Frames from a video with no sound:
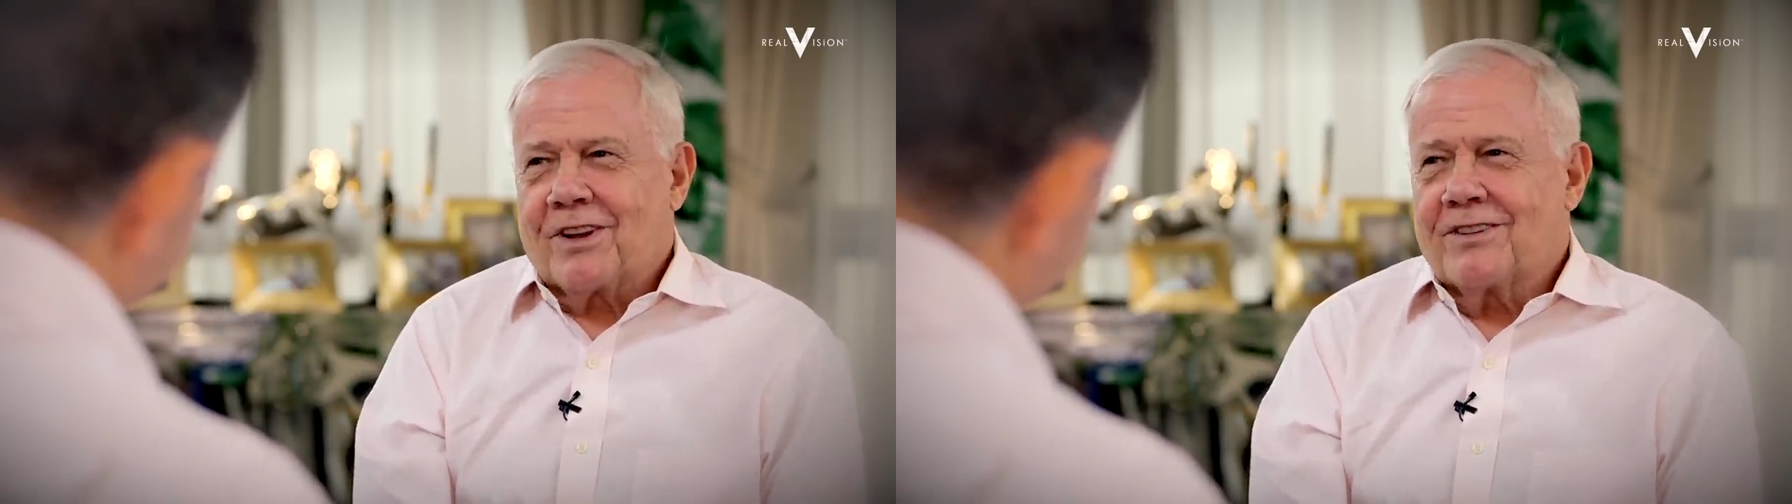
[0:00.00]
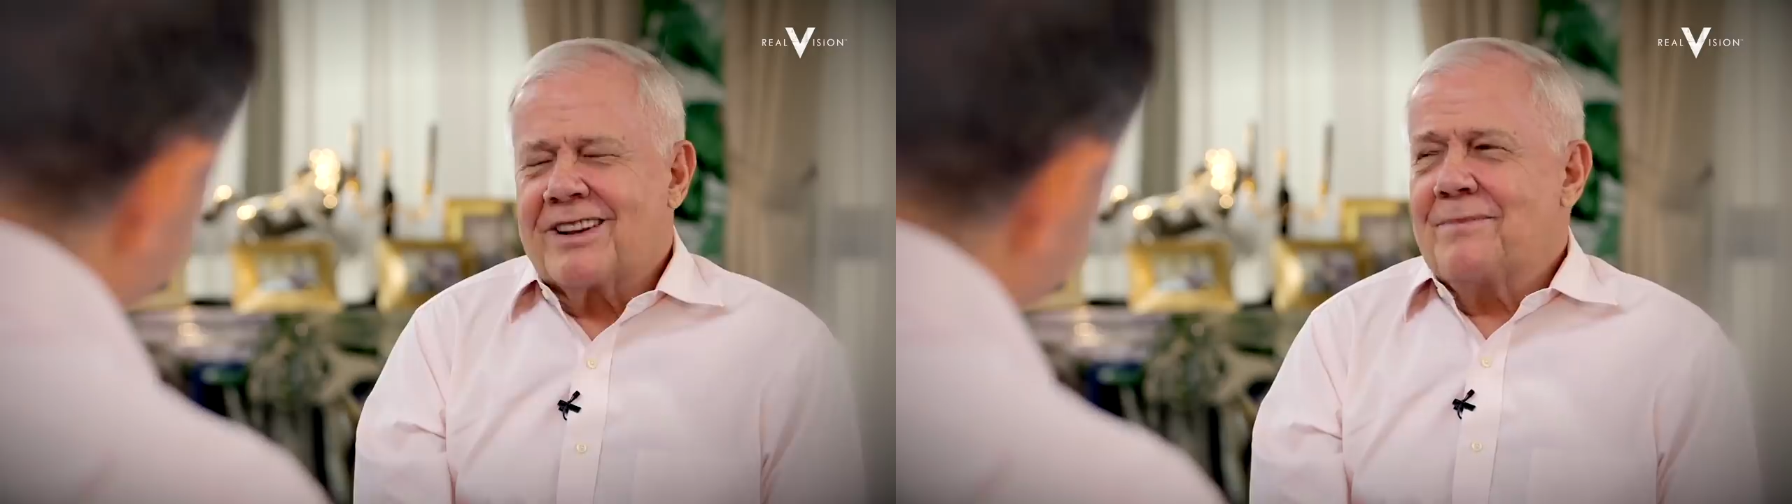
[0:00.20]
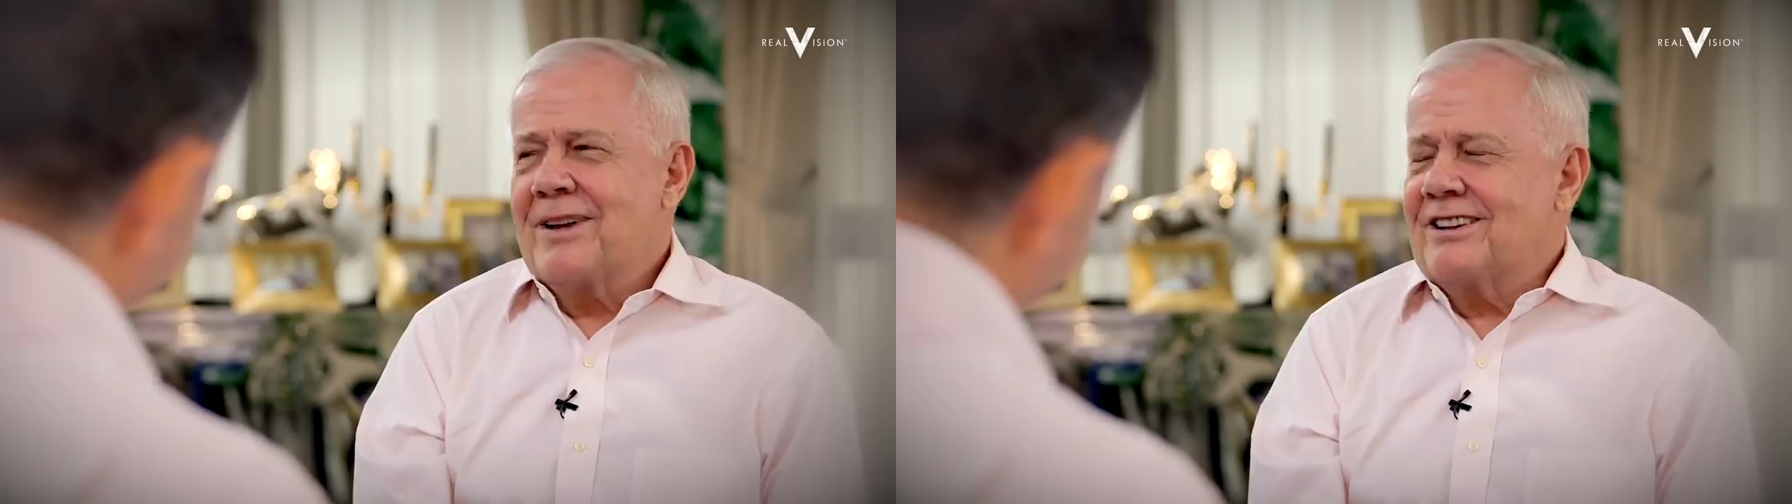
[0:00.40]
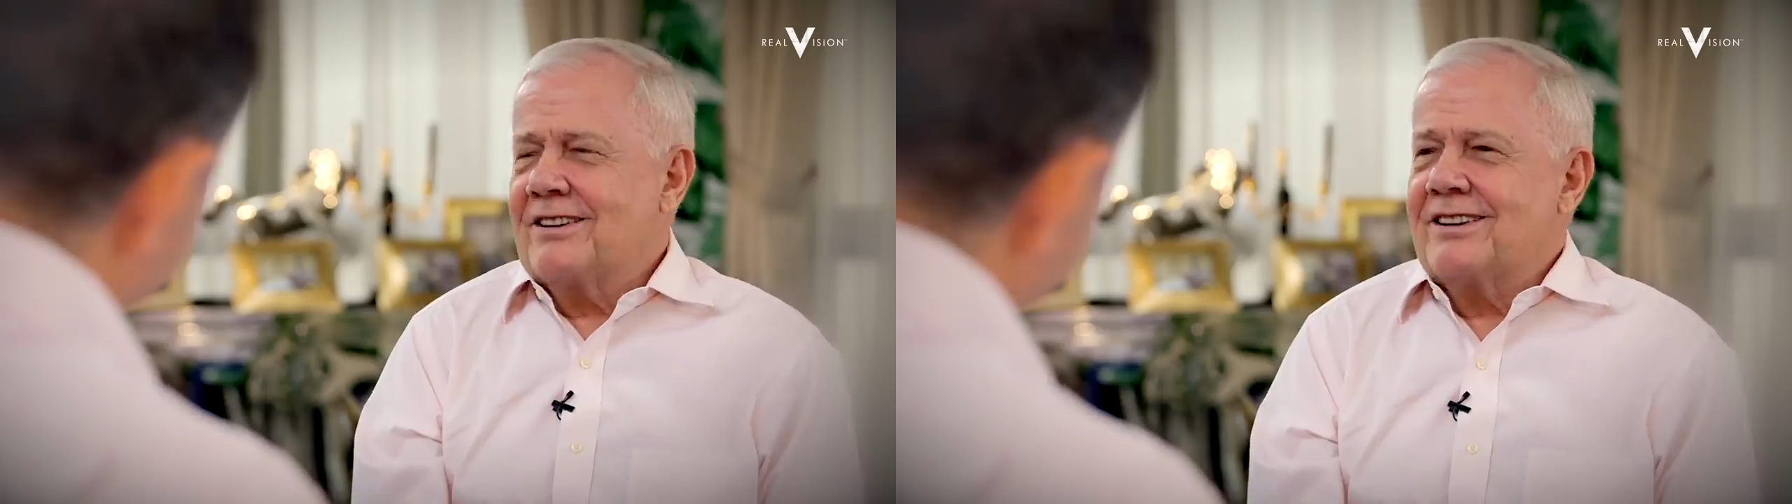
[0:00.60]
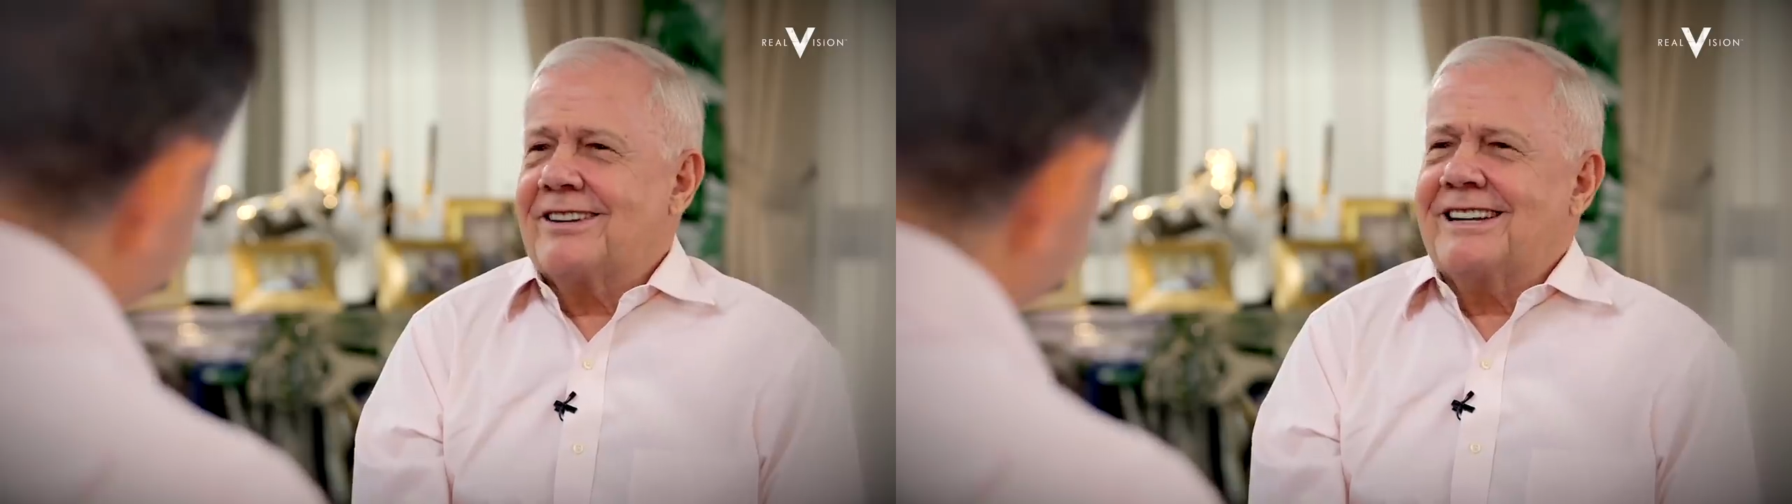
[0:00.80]
because I make
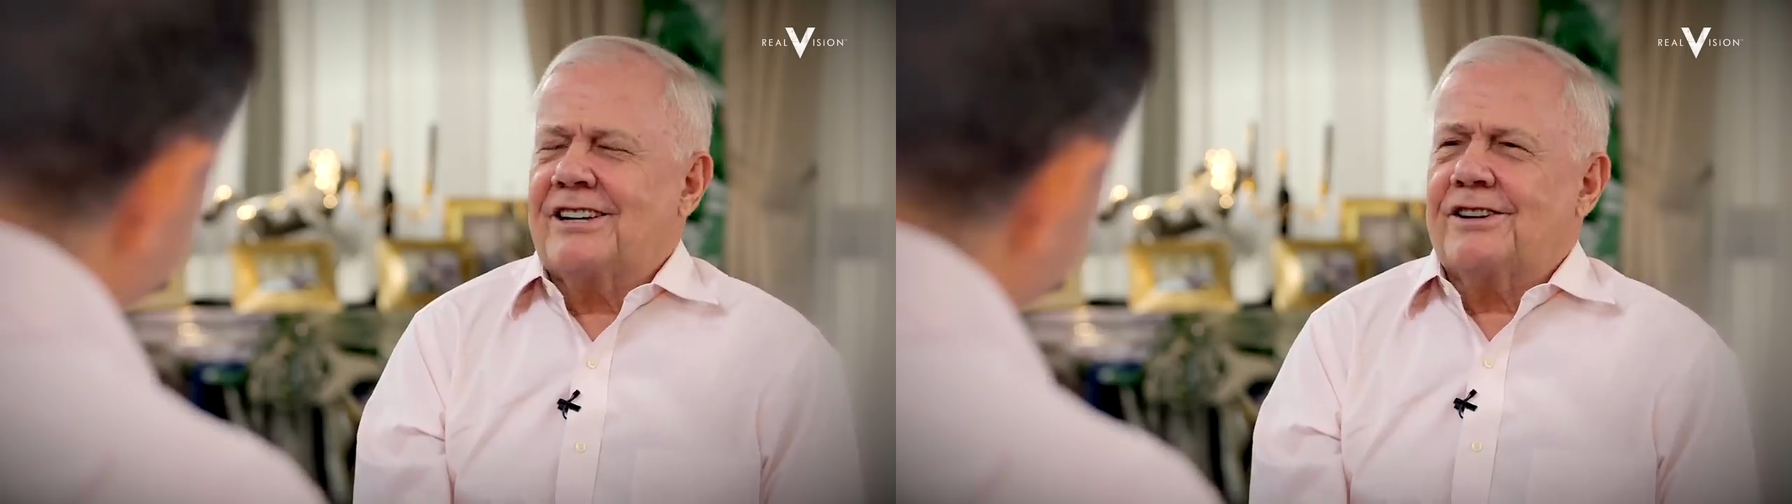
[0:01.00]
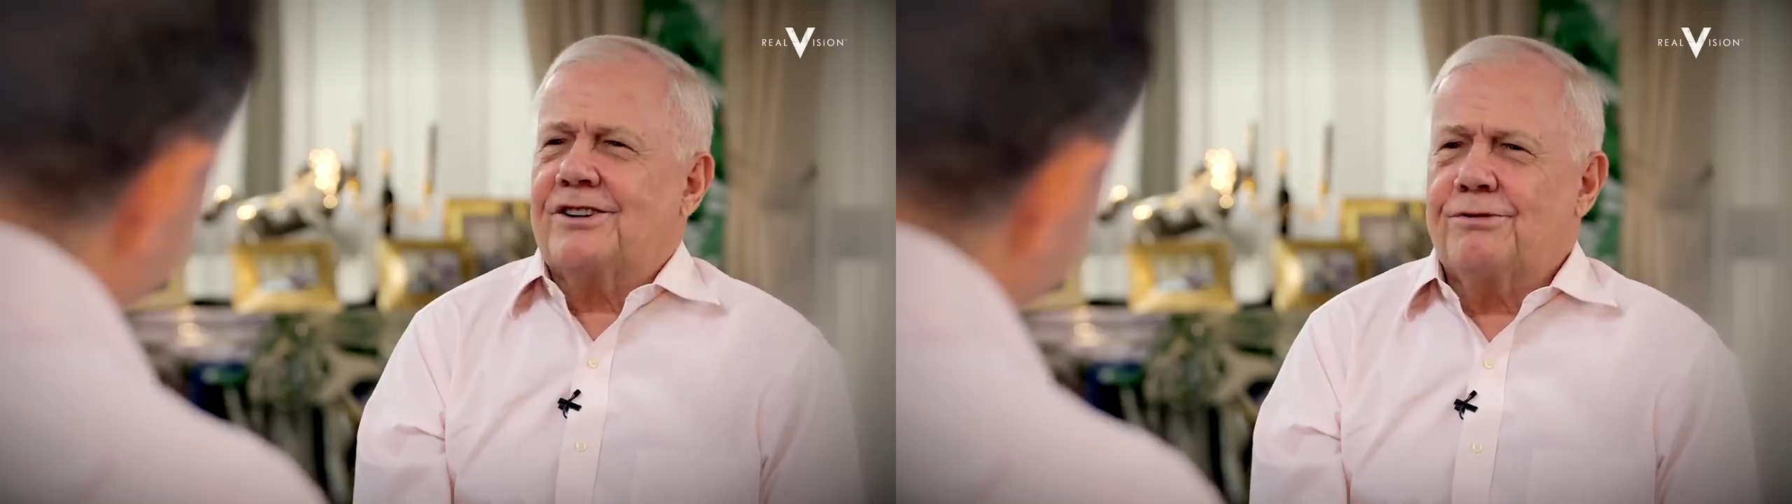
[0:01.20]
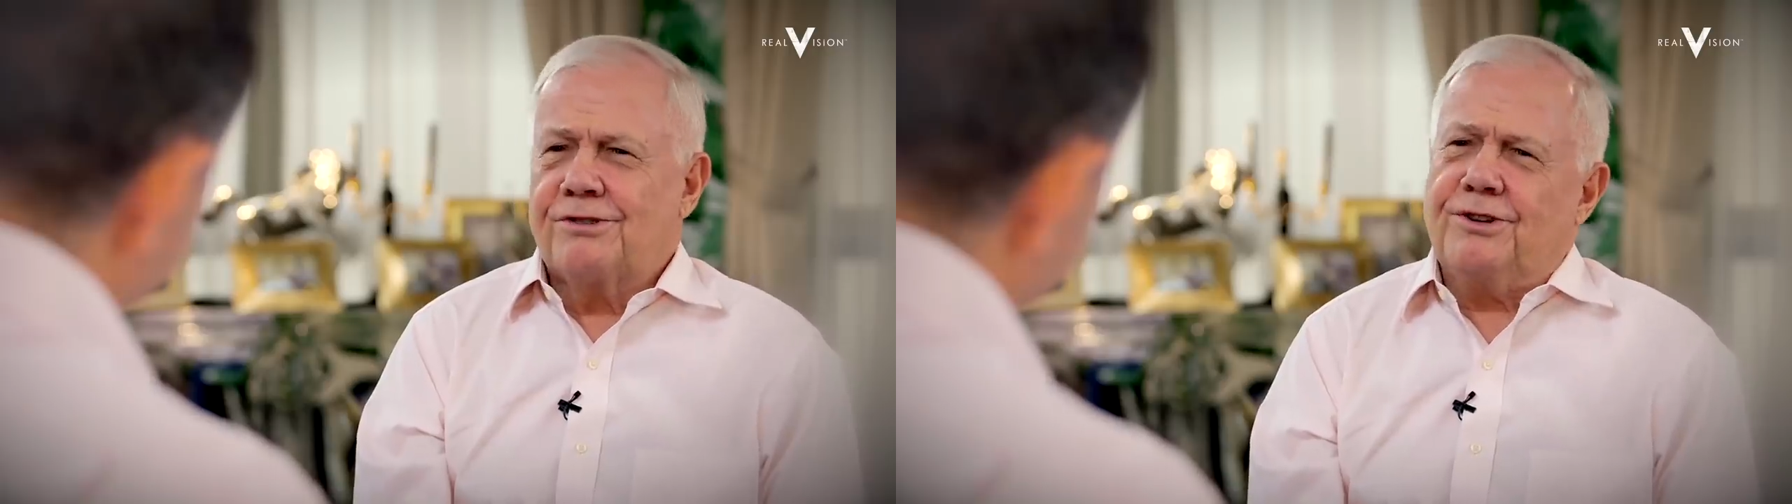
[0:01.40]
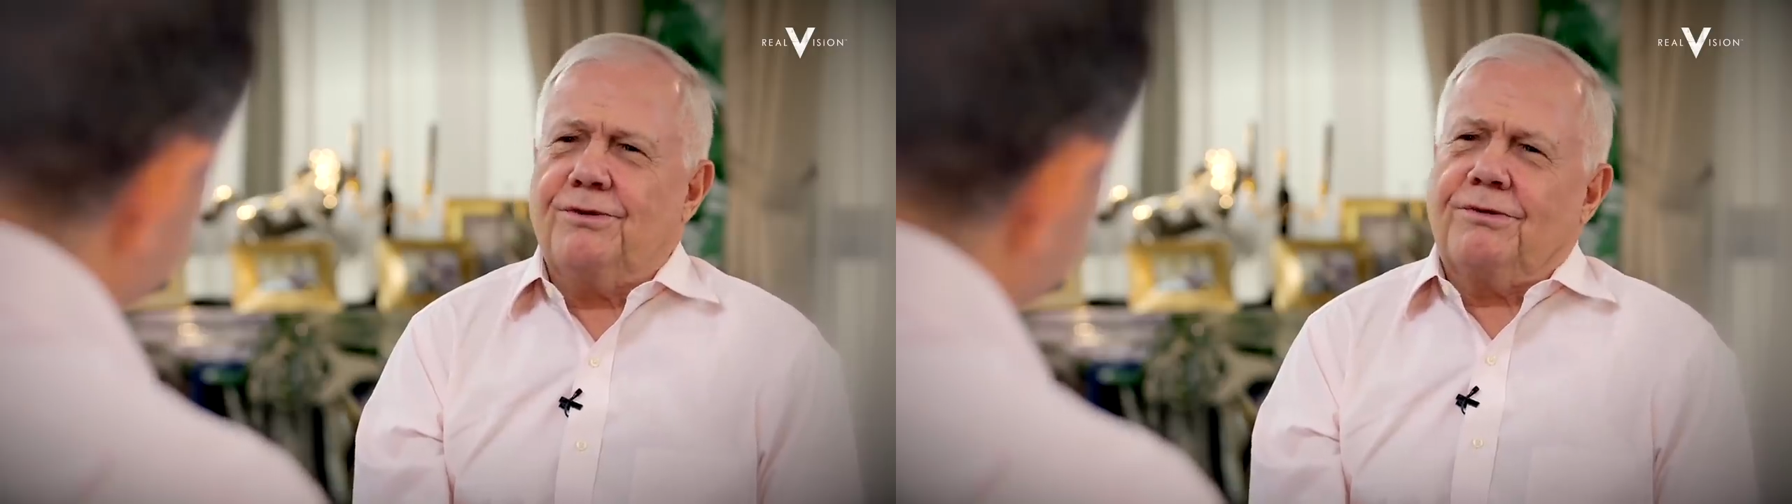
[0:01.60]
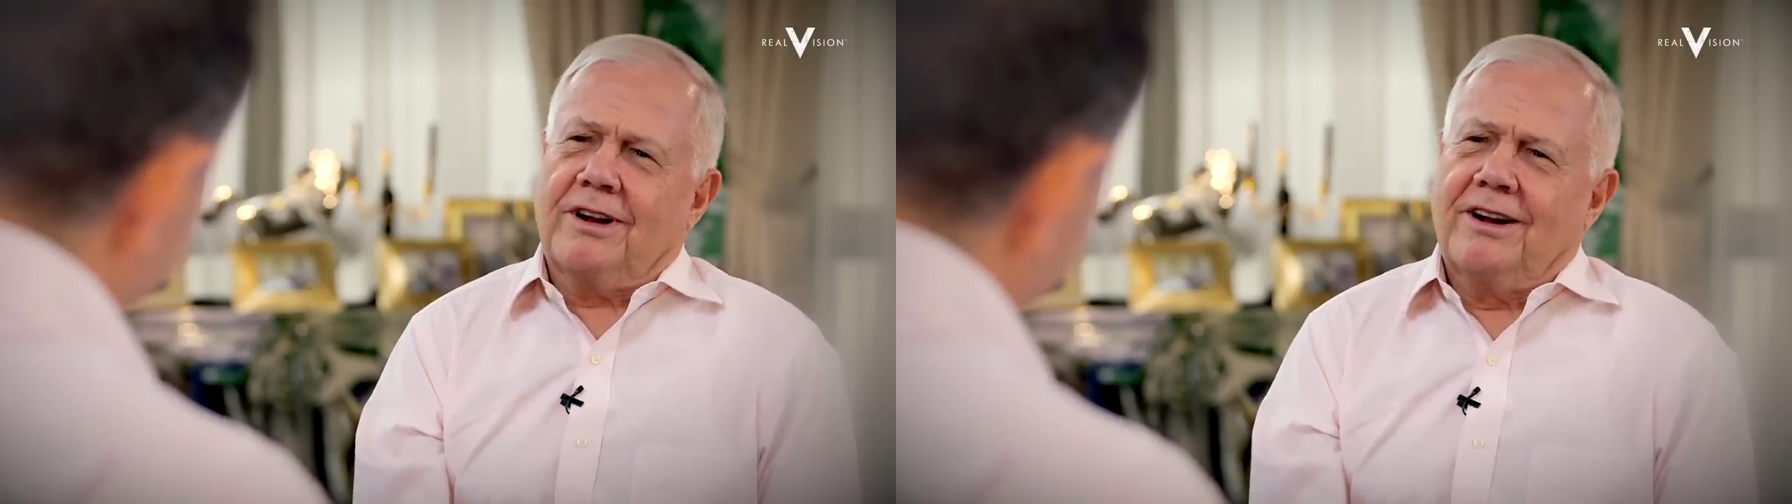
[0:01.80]
the decision too
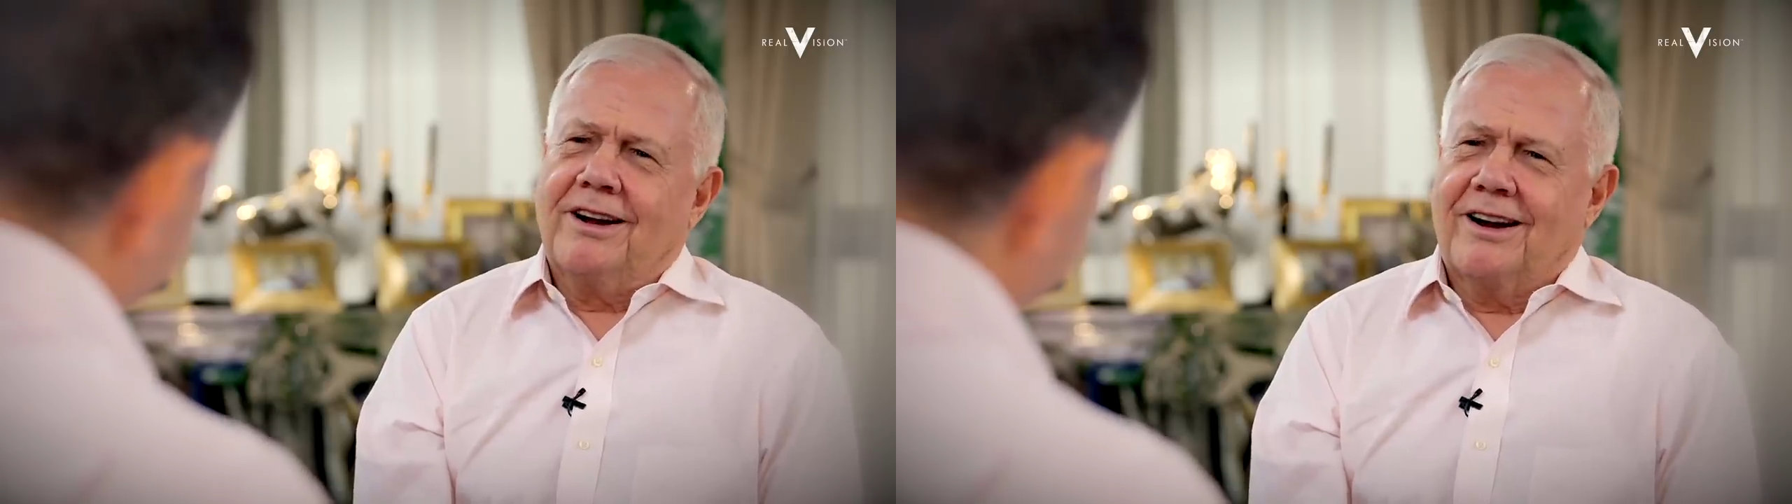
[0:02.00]
soon.